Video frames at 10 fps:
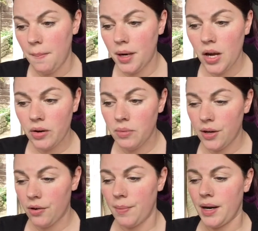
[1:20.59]
Blurring
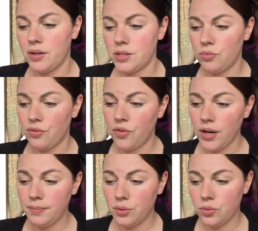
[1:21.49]
micro powders
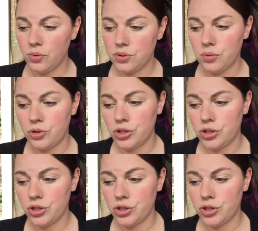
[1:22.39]
refine pores while